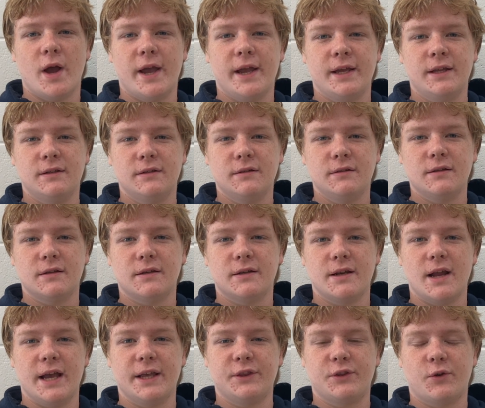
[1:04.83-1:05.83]
Ryan,
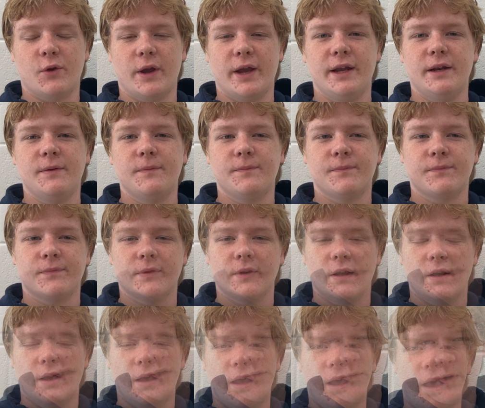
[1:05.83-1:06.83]
ninth grade,
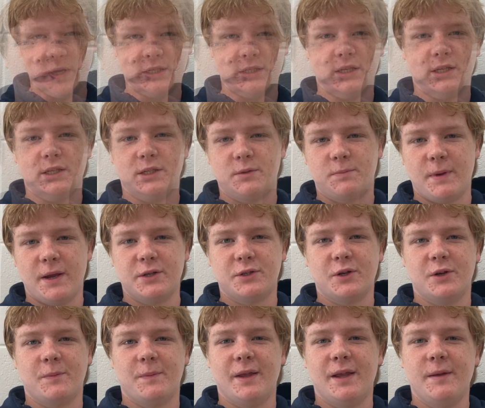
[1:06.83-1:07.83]
uh, wrestling is
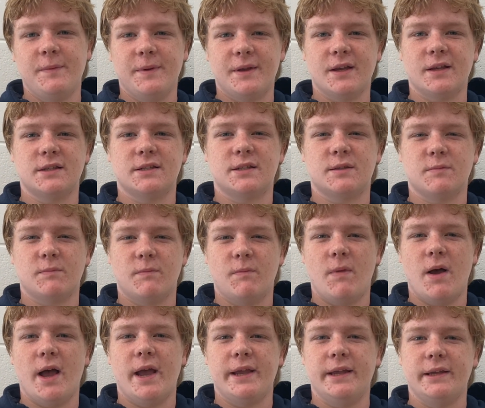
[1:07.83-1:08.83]
special to me because
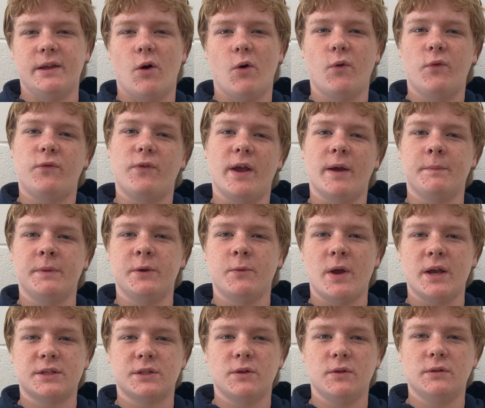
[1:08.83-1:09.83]
my whole family
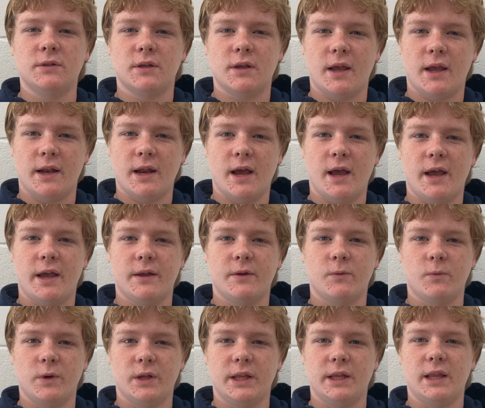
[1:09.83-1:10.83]
wrestled and I
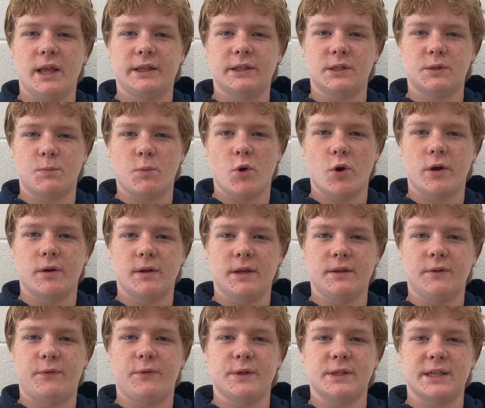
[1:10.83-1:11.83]
really like the sport
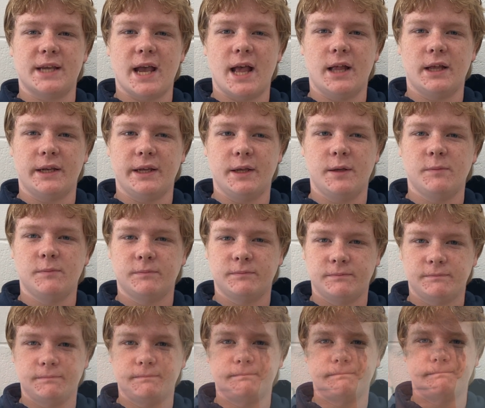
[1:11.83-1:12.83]
and the physicality.
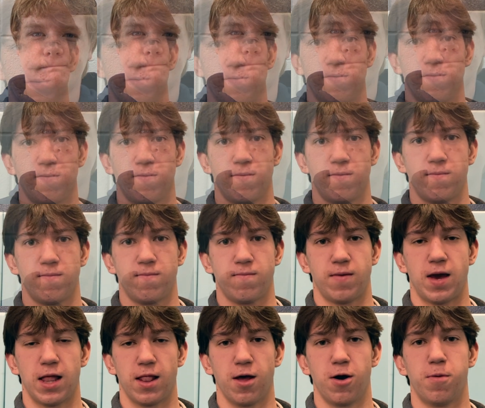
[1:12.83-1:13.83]

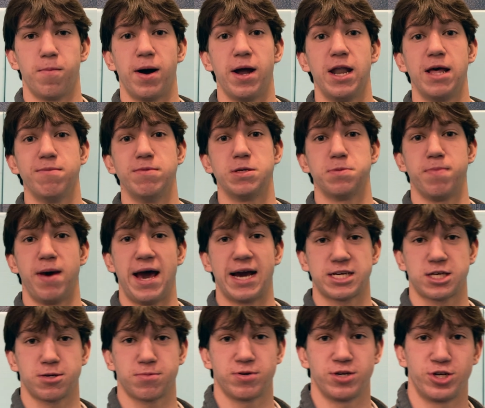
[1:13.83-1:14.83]
Hello, my name is
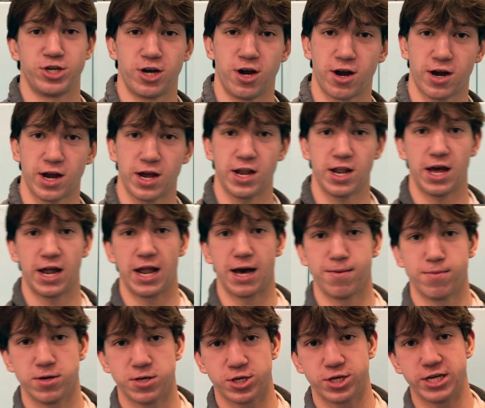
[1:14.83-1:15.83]
Max Pachurgan and
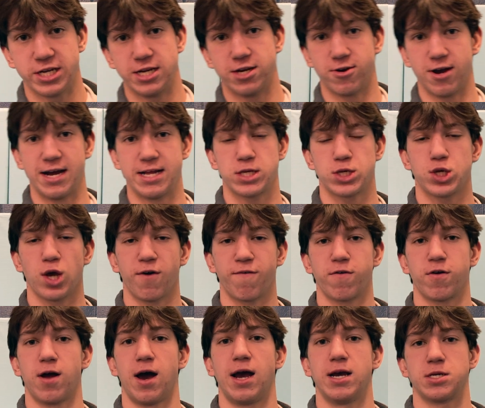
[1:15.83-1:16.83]
I'm a senior at
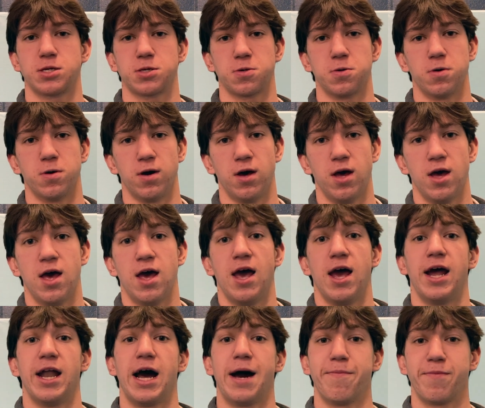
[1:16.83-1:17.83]
Suffern High School.
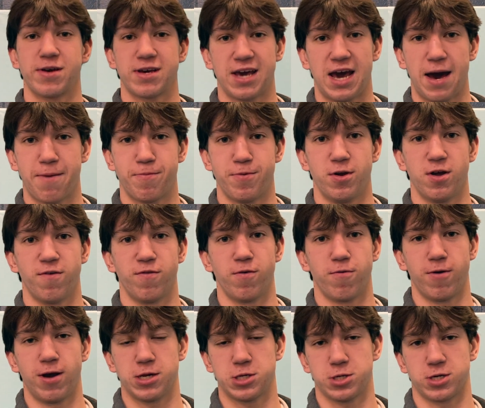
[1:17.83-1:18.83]
And I'm the captain of
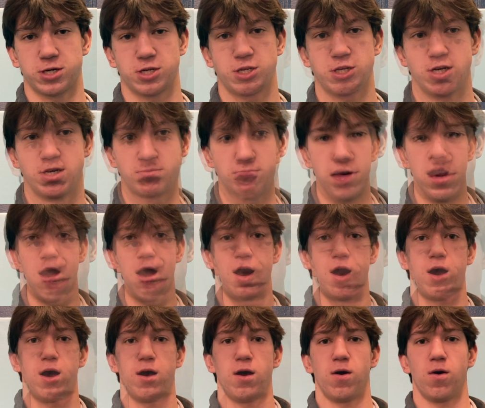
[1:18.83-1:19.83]
the wrestling team.
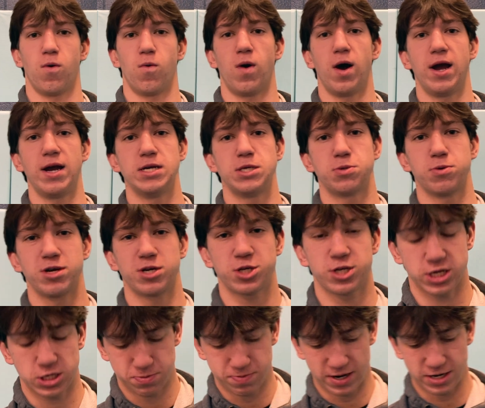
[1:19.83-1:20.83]
Uh, why is
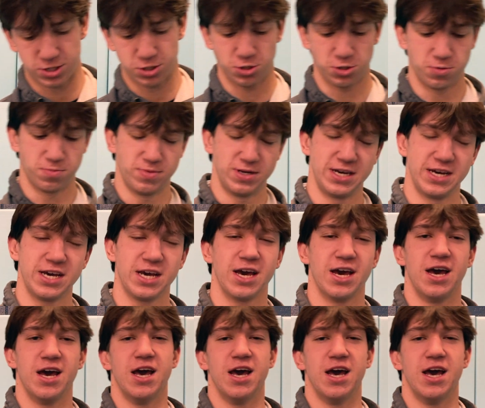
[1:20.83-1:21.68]
wrestling special to me?